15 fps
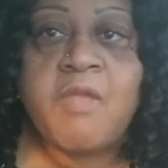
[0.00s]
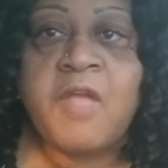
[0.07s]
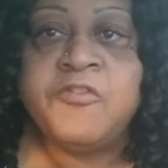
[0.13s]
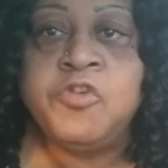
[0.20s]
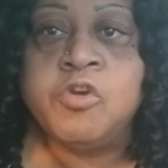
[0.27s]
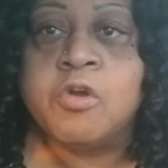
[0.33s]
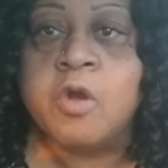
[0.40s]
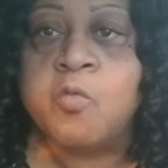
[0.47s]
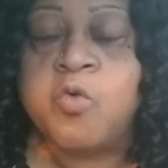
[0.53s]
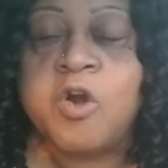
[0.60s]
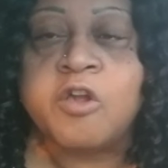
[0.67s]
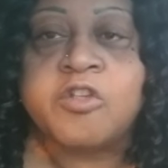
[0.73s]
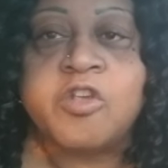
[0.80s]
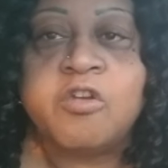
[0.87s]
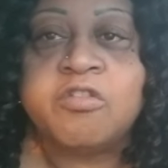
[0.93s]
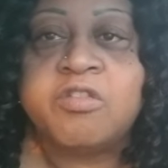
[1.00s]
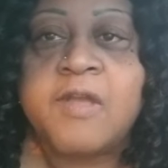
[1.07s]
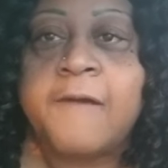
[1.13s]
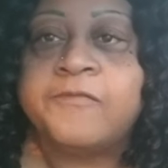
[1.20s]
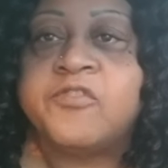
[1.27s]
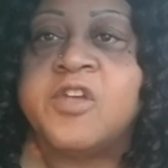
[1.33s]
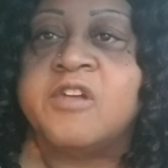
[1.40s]
You can work
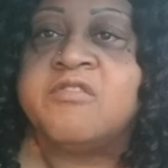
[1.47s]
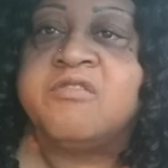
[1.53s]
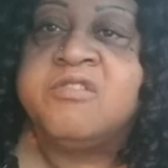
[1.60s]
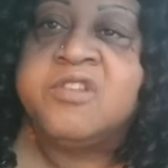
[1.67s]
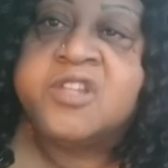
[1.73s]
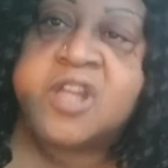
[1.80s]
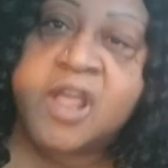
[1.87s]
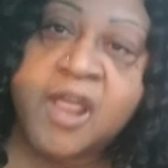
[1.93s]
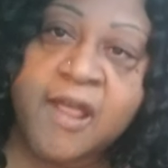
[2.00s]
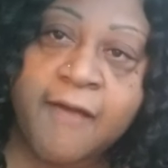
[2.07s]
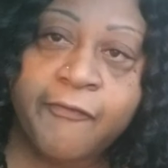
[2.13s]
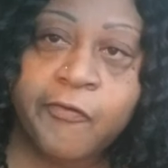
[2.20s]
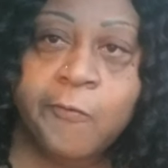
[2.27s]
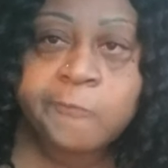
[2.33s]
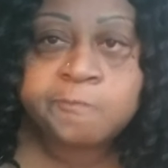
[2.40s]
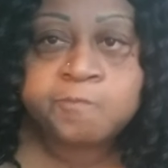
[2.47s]
yourself to death.